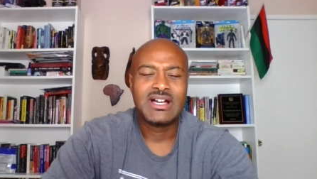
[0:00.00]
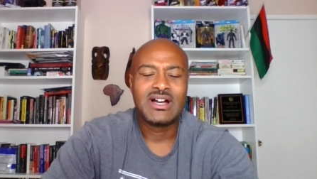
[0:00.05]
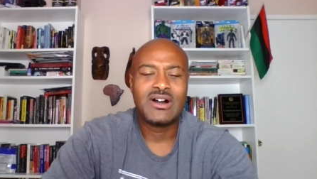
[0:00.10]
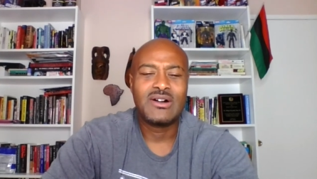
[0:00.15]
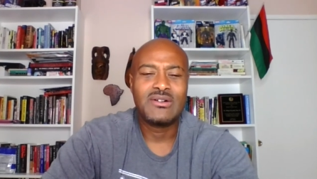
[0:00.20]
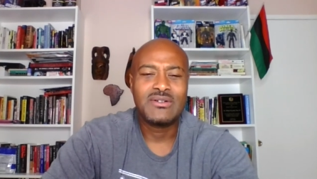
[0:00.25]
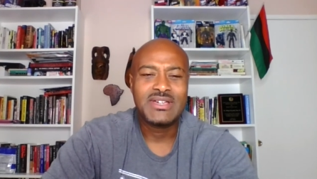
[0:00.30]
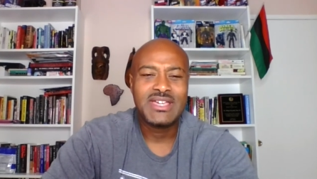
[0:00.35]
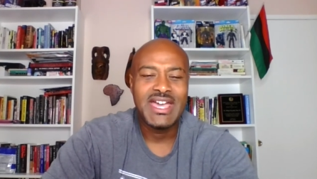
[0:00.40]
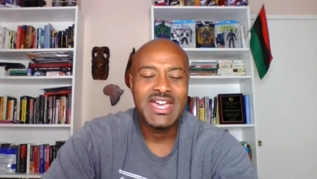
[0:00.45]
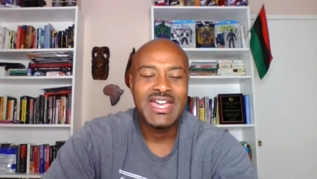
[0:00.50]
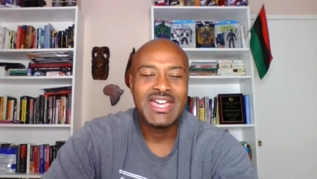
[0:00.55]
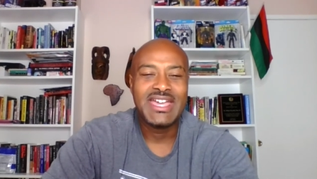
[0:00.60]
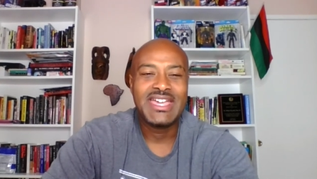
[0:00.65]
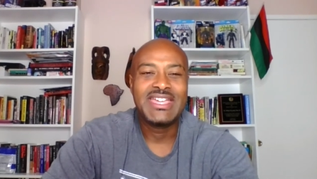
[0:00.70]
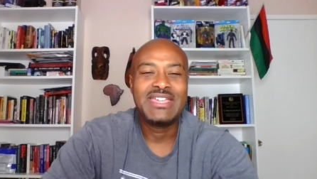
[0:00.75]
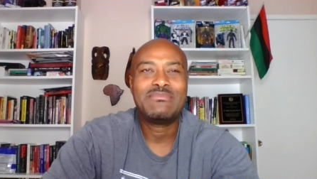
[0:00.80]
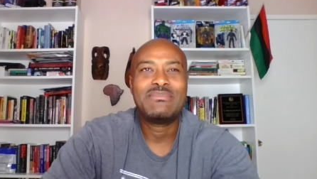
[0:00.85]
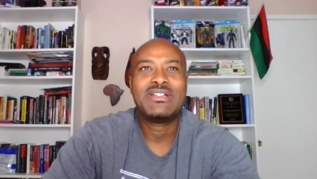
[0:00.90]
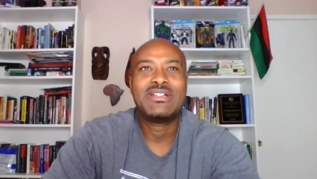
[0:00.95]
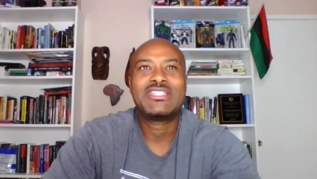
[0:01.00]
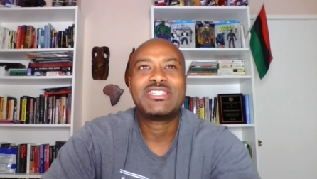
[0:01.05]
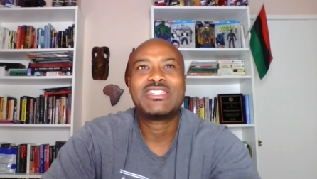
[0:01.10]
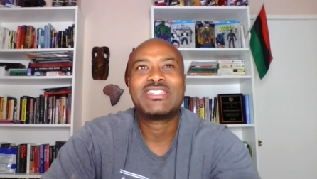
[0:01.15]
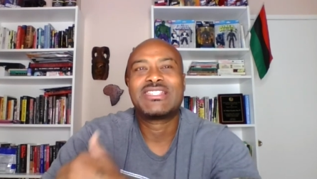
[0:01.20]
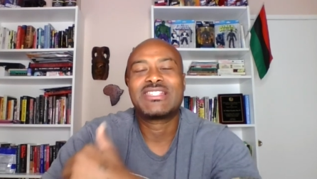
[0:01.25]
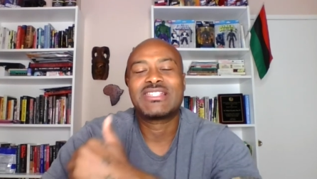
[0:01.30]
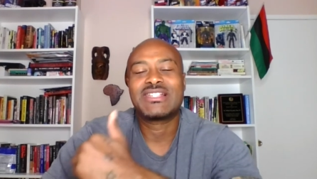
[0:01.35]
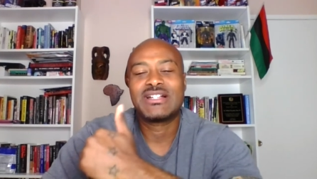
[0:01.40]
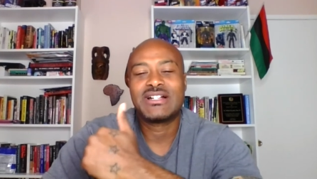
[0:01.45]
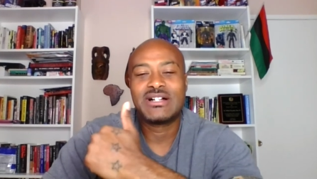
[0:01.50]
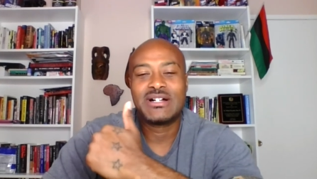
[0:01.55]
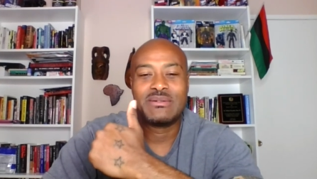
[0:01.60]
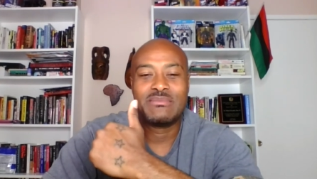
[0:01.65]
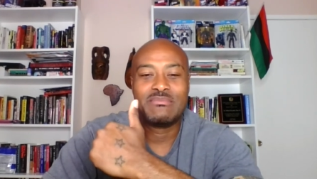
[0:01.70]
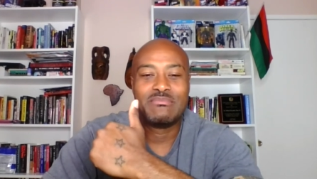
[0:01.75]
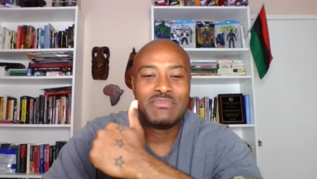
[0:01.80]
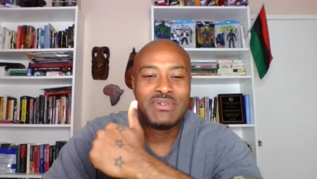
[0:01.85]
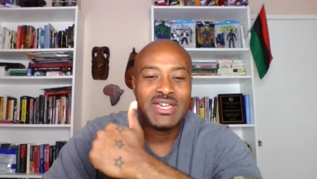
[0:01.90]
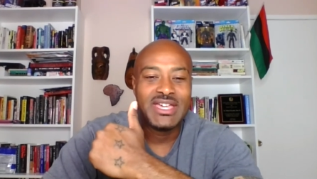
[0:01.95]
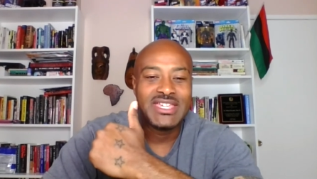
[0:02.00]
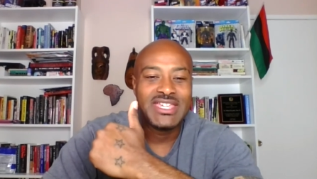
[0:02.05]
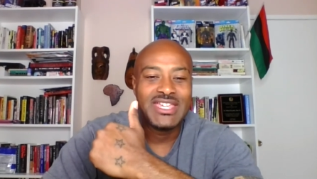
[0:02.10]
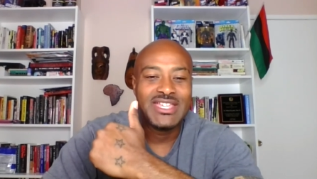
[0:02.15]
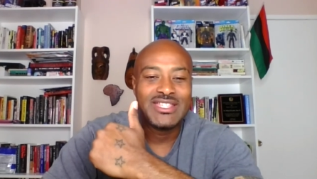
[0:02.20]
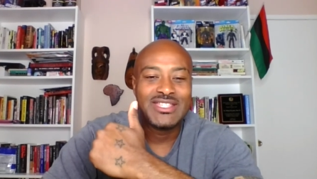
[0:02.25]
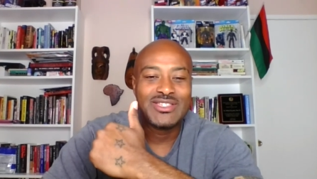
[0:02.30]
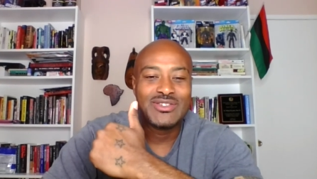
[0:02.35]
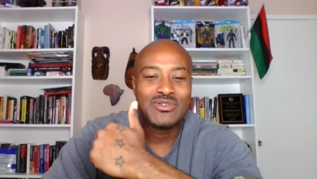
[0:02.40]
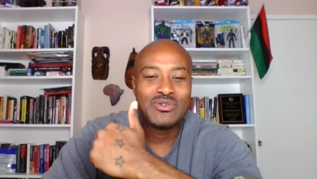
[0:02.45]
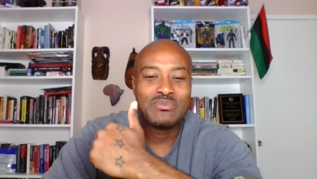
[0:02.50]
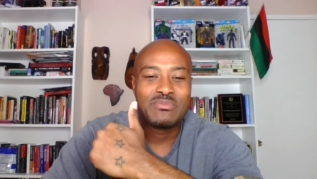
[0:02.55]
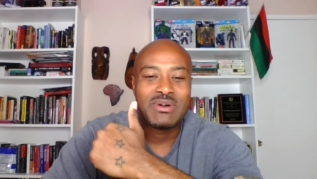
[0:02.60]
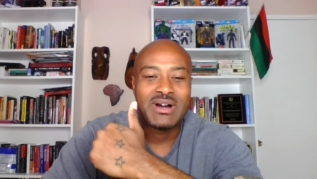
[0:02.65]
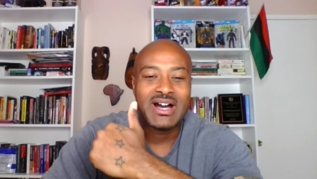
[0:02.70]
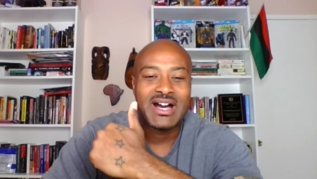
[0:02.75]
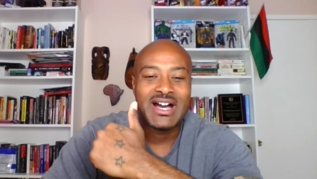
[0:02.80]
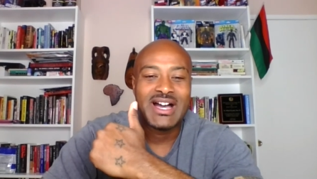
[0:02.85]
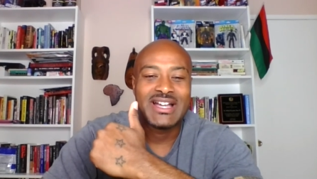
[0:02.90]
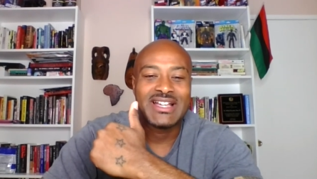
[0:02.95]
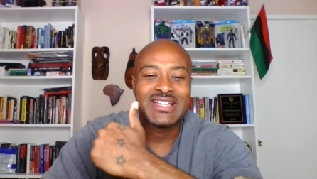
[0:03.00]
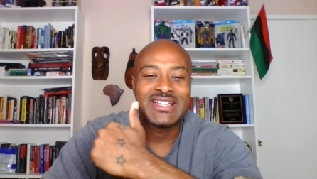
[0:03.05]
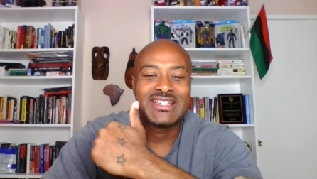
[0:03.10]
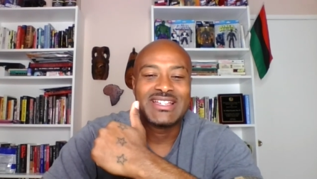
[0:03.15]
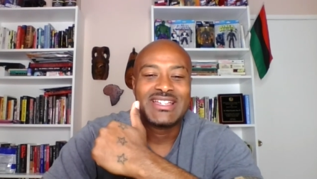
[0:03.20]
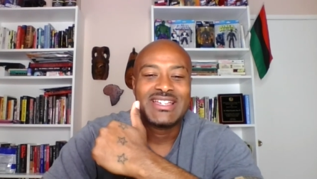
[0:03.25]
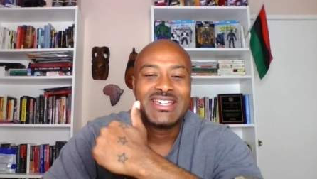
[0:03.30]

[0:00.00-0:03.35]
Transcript: okay, he mentions um, Biggie, Tupac,